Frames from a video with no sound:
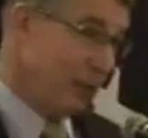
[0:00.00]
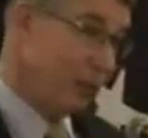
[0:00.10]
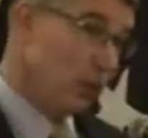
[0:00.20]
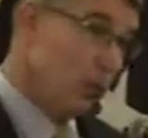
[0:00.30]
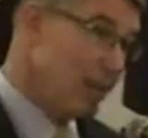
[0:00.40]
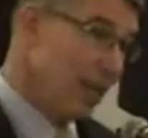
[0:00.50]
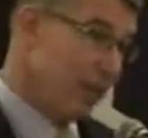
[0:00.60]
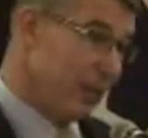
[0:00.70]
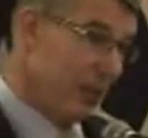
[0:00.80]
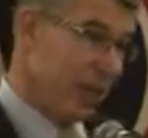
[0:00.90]
there was one
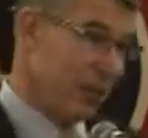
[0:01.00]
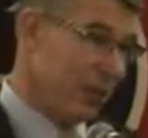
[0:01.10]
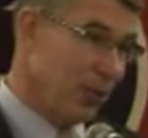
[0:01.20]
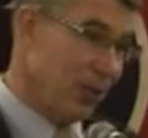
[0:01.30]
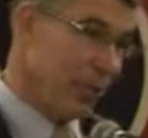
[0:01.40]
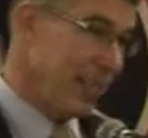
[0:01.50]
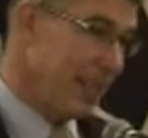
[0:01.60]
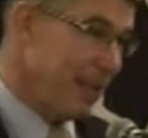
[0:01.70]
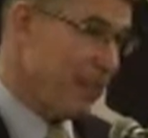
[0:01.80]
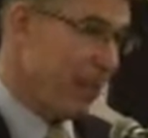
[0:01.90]
other Tiger story I
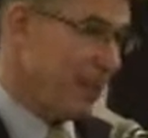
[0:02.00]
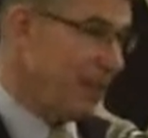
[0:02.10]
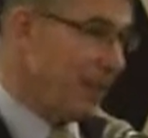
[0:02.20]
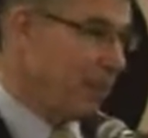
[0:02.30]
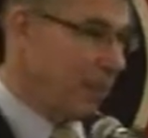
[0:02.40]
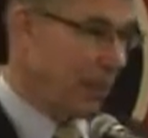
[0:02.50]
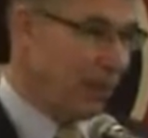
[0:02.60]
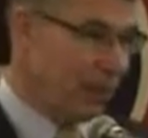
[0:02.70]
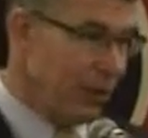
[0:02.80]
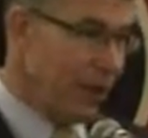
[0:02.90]
can't pass up.
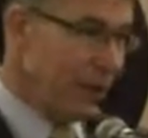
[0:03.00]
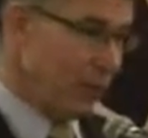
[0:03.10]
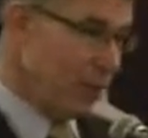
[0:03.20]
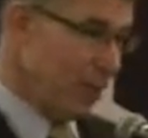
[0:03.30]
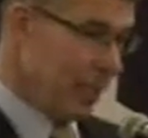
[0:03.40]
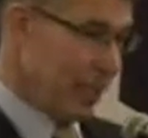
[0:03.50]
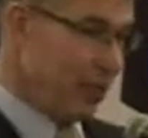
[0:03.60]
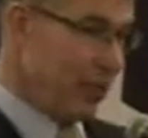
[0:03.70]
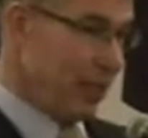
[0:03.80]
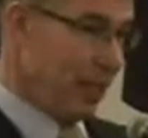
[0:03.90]
You guys were
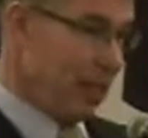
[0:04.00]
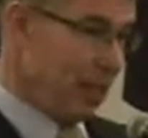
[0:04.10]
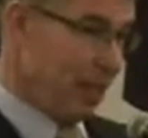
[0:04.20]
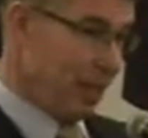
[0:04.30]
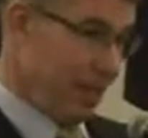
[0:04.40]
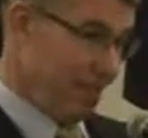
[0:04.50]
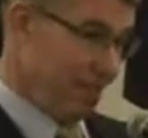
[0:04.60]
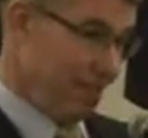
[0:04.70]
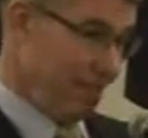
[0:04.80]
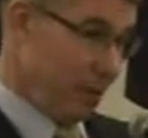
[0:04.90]
together in Korea,
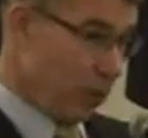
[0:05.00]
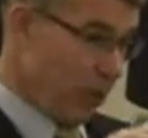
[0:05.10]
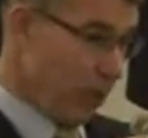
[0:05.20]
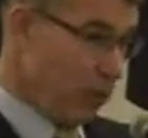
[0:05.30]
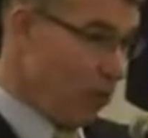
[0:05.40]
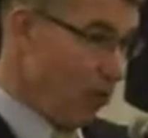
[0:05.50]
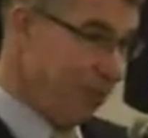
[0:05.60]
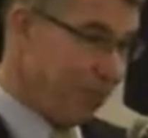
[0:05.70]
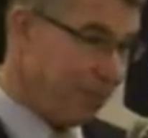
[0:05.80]
Korean War.